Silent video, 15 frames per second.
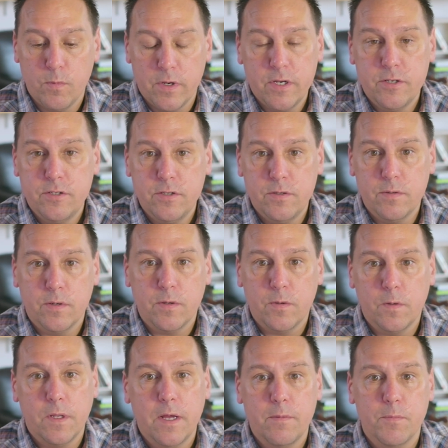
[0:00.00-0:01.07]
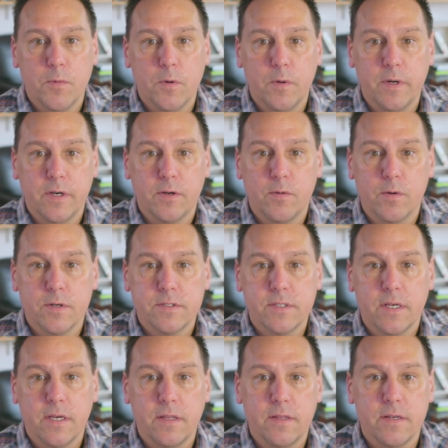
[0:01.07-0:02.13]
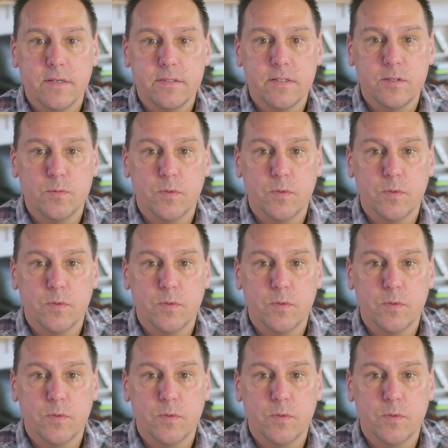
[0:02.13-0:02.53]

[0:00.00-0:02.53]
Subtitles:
want to do a whole lot more in a course like this.